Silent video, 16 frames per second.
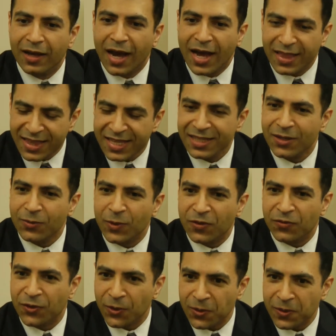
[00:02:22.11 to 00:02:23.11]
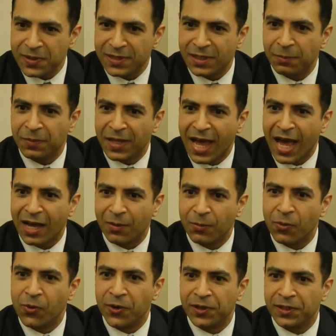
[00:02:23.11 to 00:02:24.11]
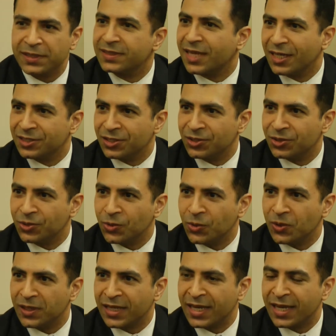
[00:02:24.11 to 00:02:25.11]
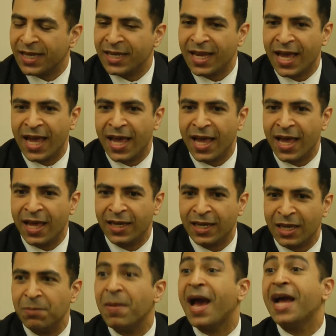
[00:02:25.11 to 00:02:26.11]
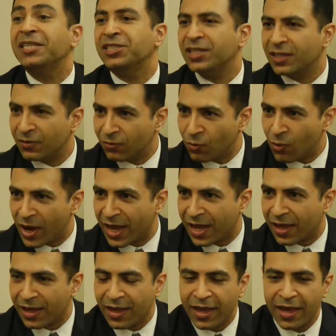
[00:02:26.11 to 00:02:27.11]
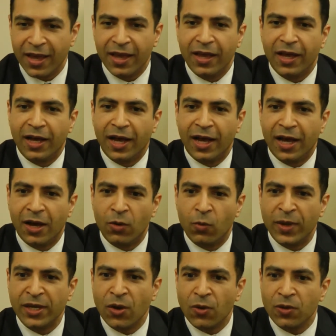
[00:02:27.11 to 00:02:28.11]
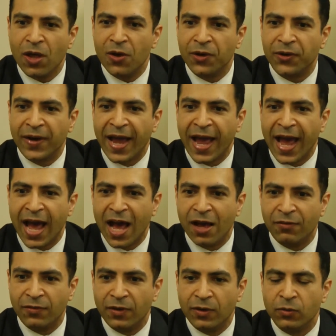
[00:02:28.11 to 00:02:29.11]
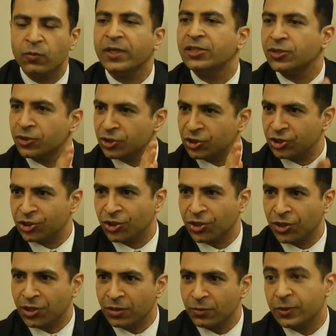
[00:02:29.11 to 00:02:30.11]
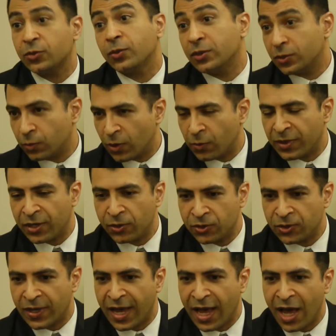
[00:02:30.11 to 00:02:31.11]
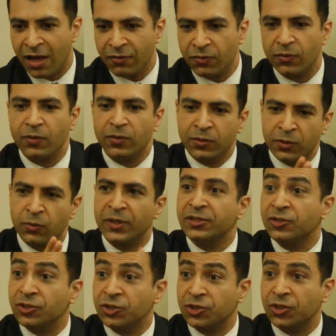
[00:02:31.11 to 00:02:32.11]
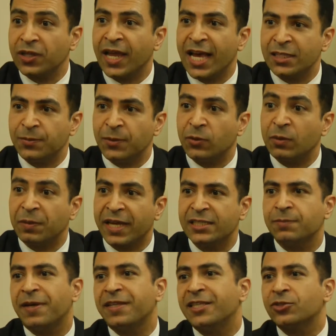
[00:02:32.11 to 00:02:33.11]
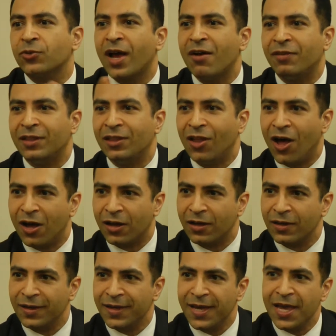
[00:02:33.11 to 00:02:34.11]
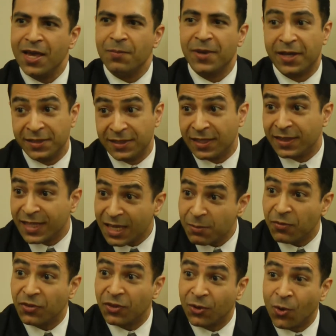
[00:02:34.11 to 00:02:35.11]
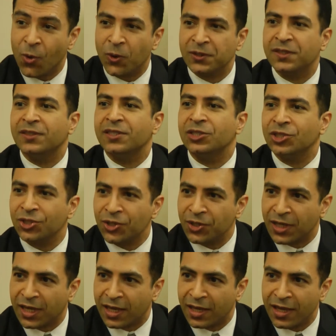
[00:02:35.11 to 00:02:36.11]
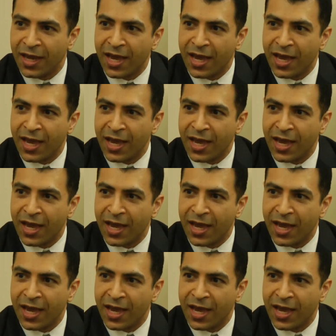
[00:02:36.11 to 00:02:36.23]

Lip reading: I think that we've used the Blackboard discussion tool in an imaginative way. We no longer have research journal, which was what we used to have. The research journal has been replaced by the travel log, because the theme of the course is a journey.